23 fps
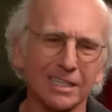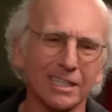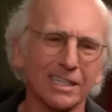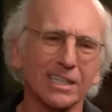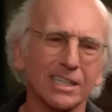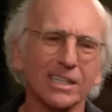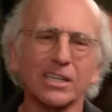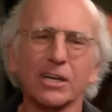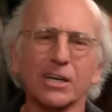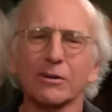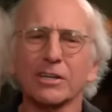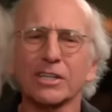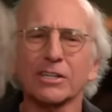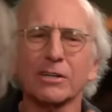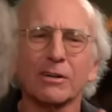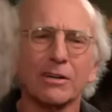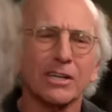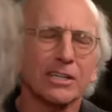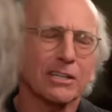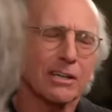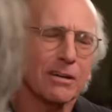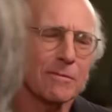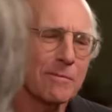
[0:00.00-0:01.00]

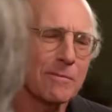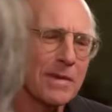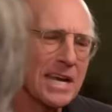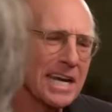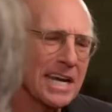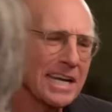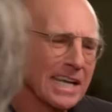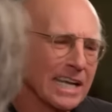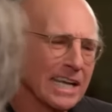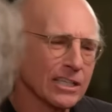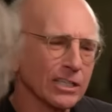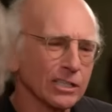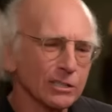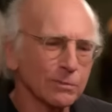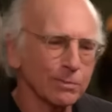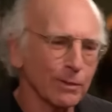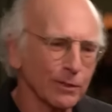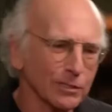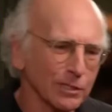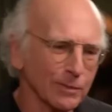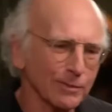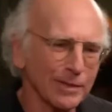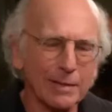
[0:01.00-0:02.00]
You're a comedian. You're
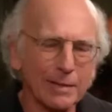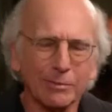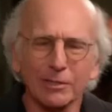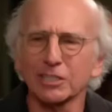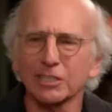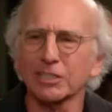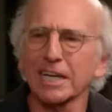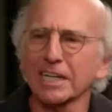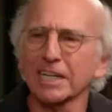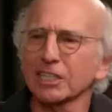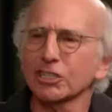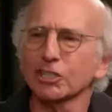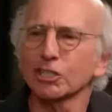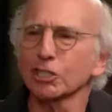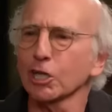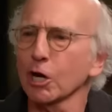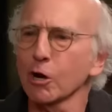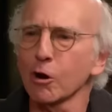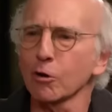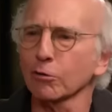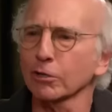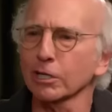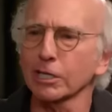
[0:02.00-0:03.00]
supposed to be able to take a
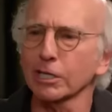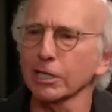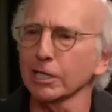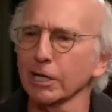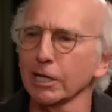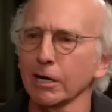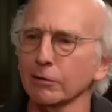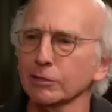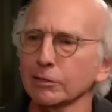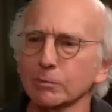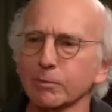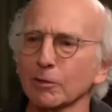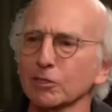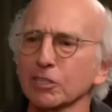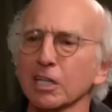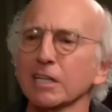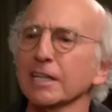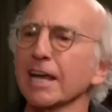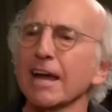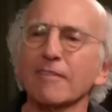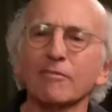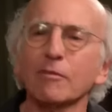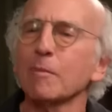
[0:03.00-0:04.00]
joke, you know. You're supposed
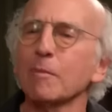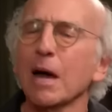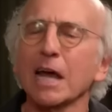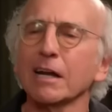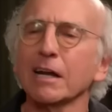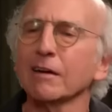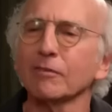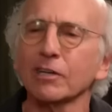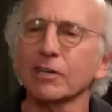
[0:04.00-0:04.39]
to laugh about